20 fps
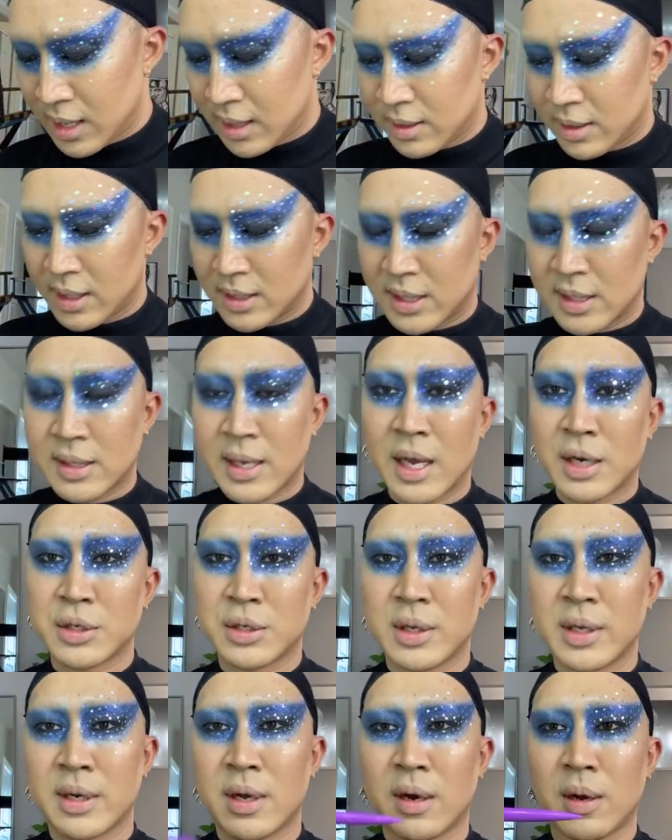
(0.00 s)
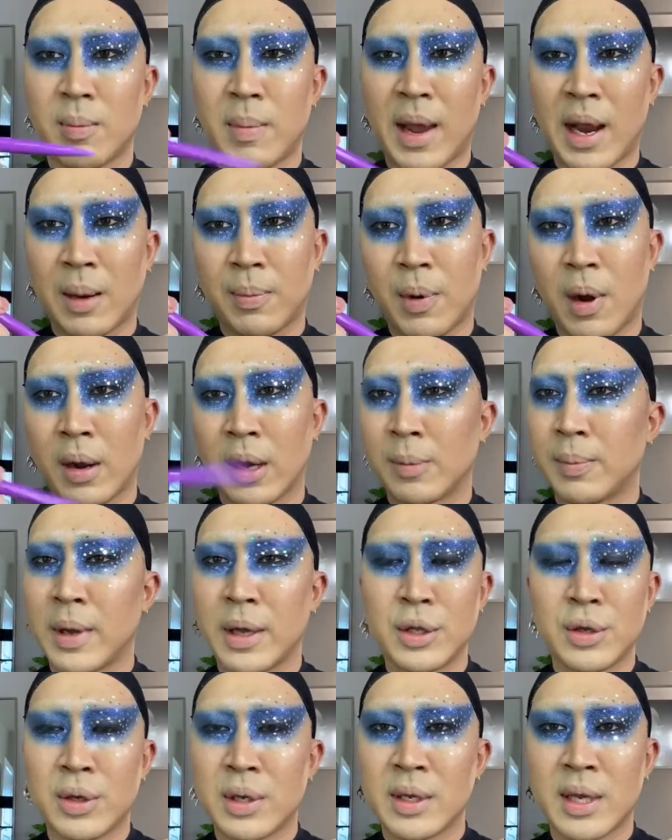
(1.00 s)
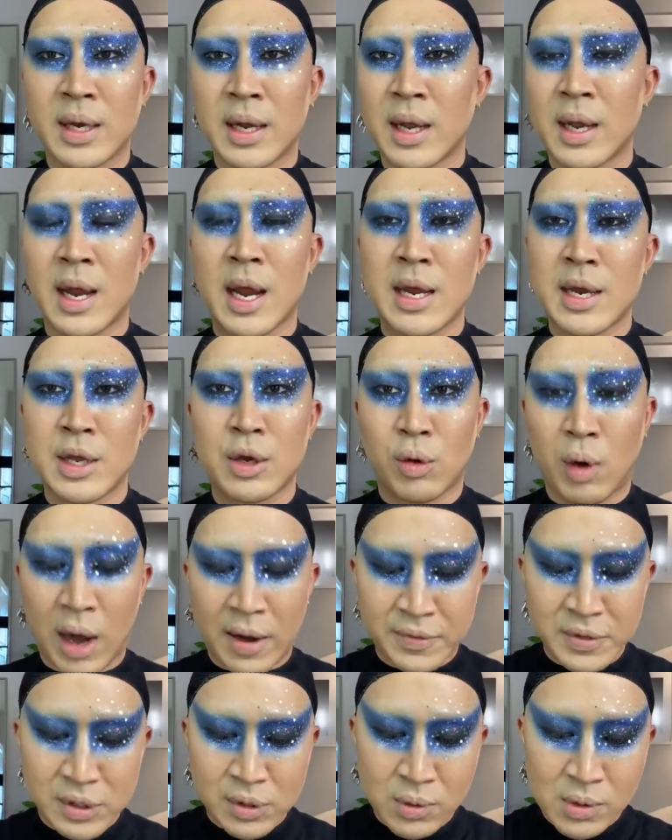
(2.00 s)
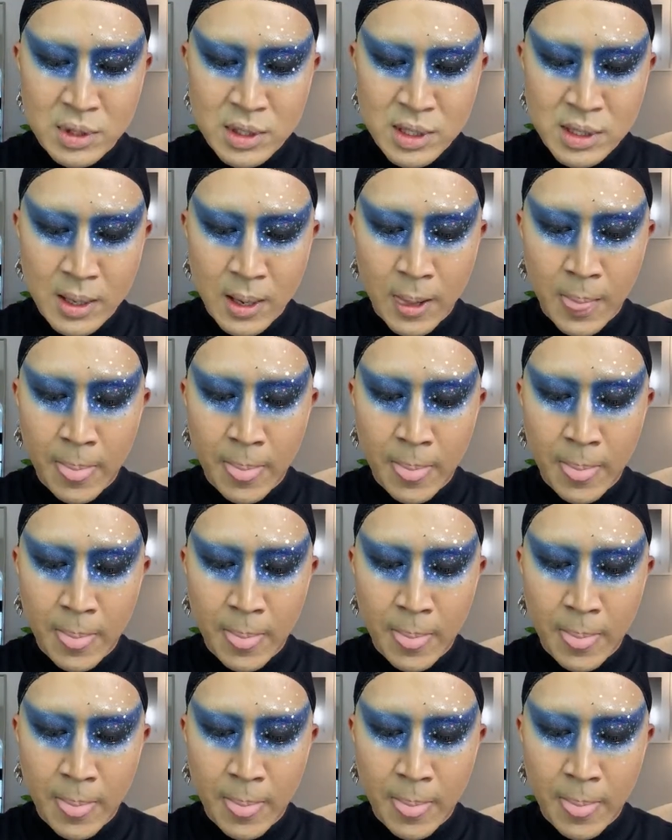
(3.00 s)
This is actually not a MAC product, but you can get it at any craft store.